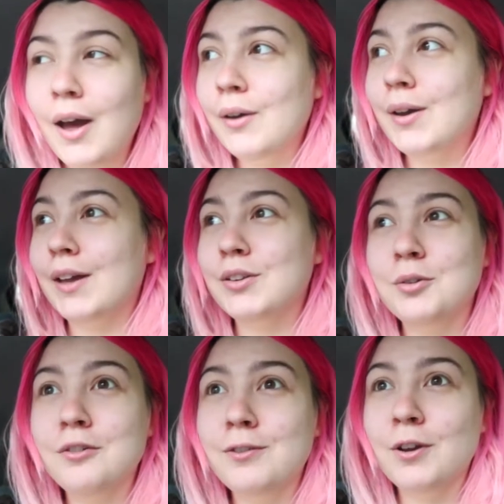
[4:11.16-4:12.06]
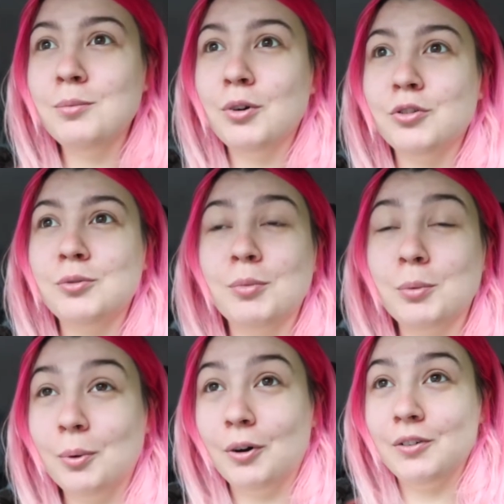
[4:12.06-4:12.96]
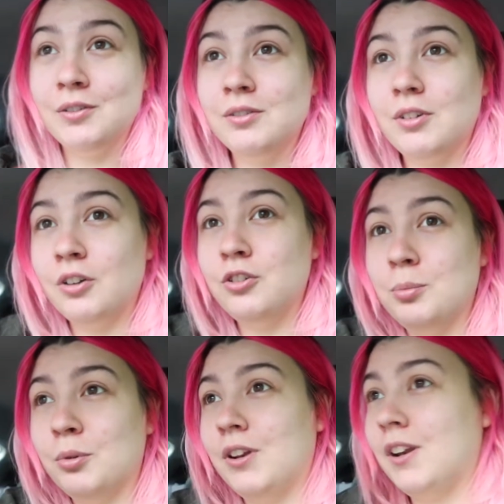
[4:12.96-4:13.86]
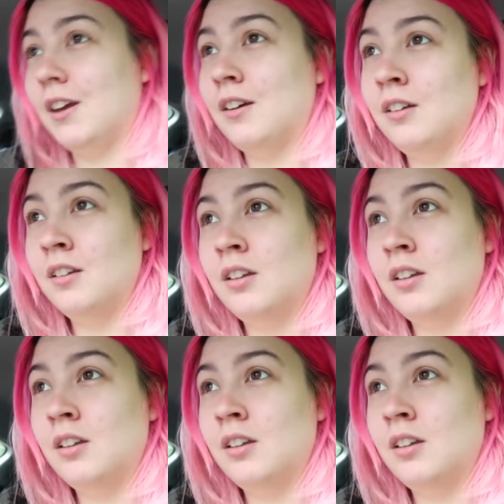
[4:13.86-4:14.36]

Okay, so we're at phone box number 1. I'll just pull in here.